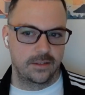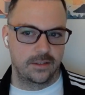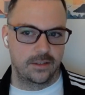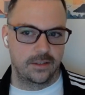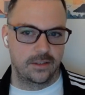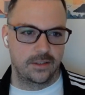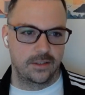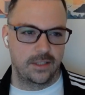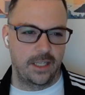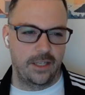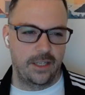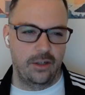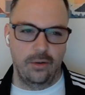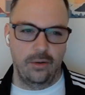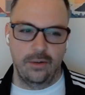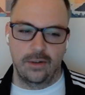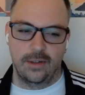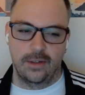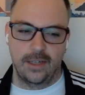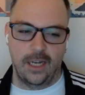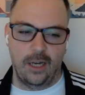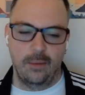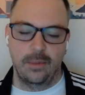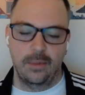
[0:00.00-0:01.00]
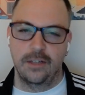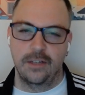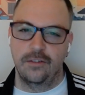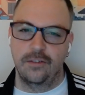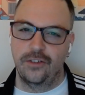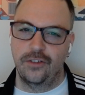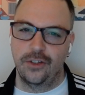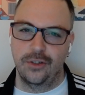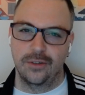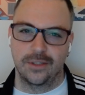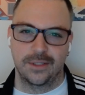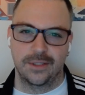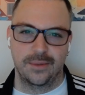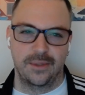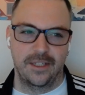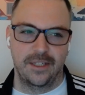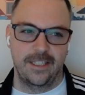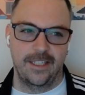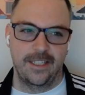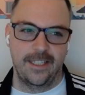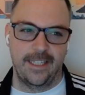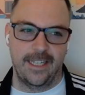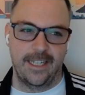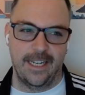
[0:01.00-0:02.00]
So now I'm confused. Where
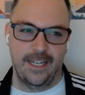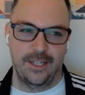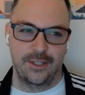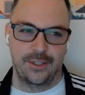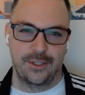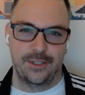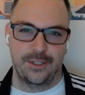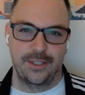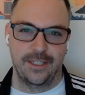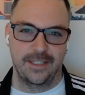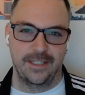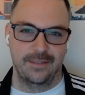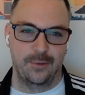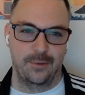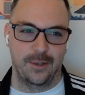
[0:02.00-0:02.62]
did the extra